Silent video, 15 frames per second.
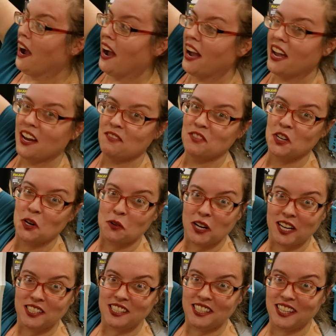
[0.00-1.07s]
I have no
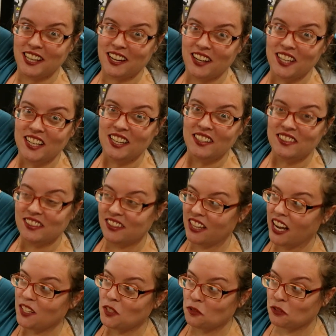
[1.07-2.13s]
idea.
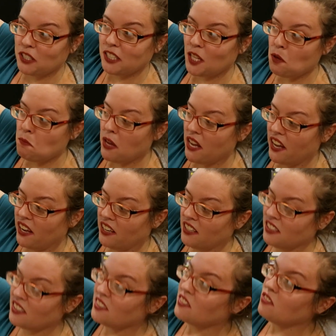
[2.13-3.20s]
Wow. It's really big.
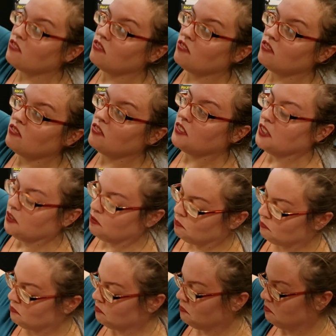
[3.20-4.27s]
All right. All
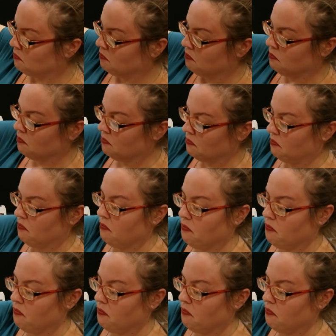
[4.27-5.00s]
right. What?